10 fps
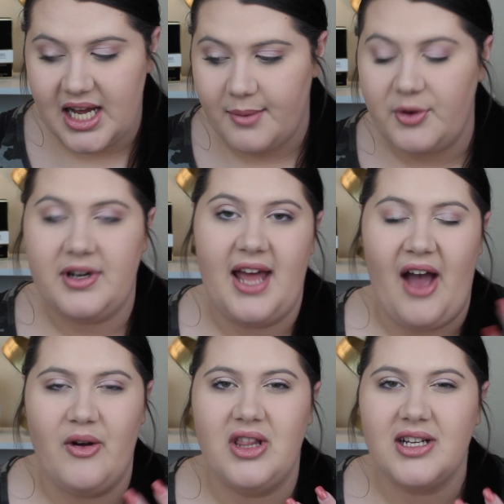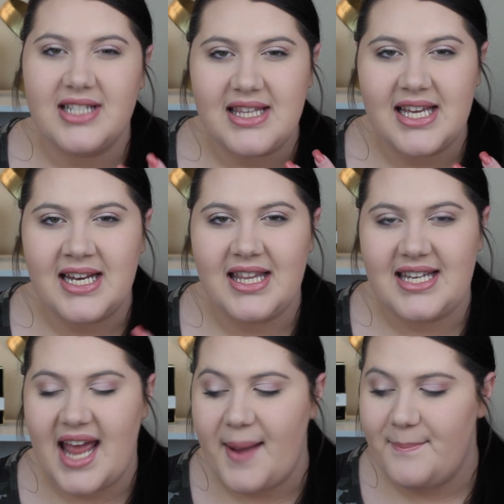or in how it looked at the end of the
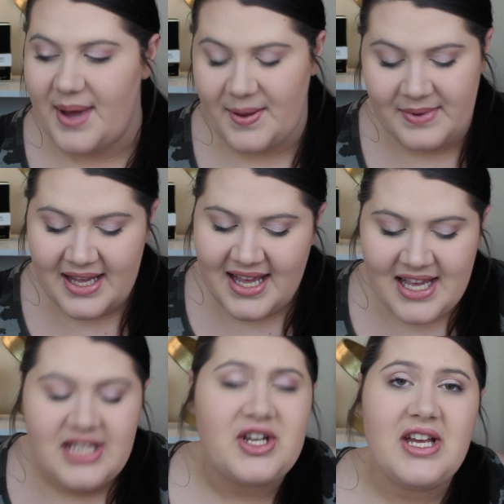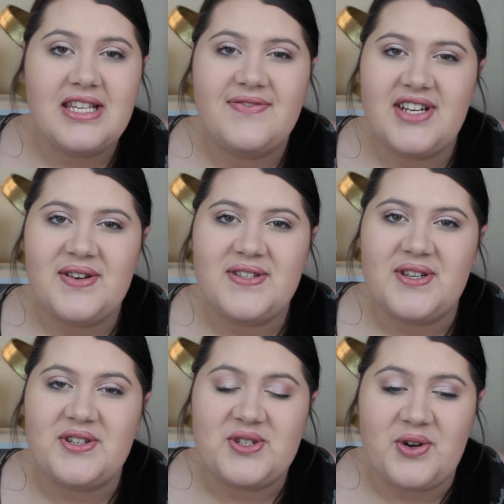day, but sorry this video is
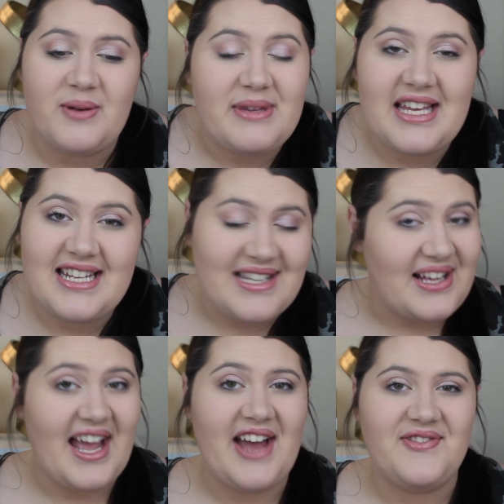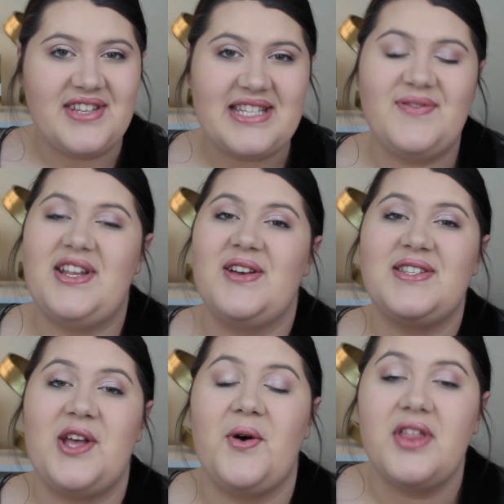so short, but that is all I have for this video,
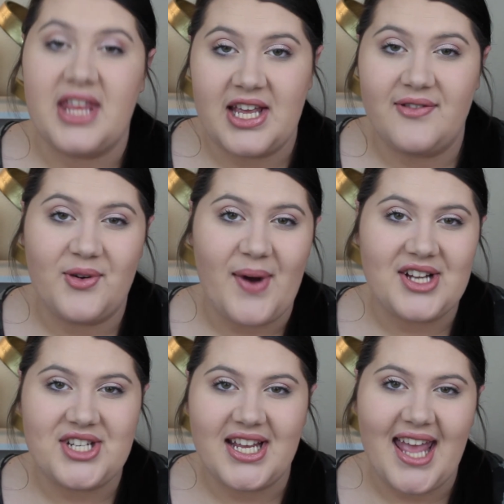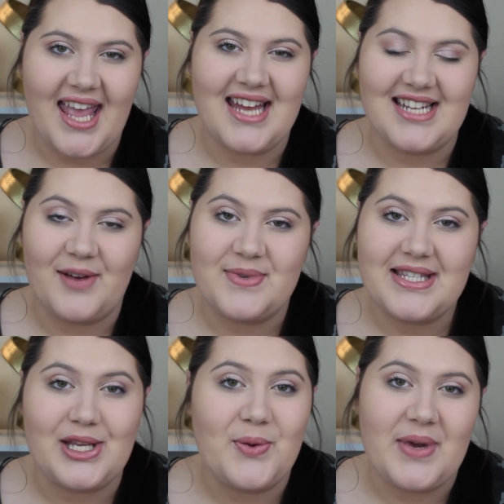so thank you for watching, and I will
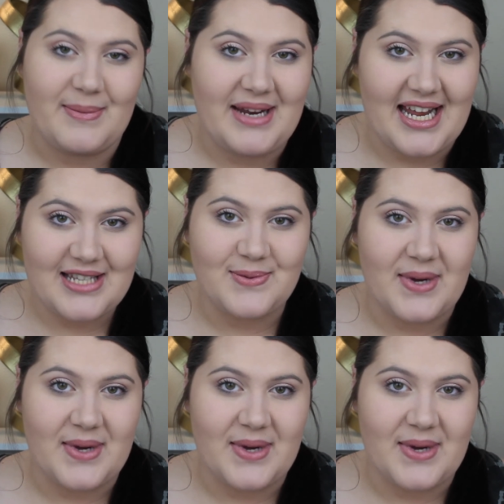see you in my next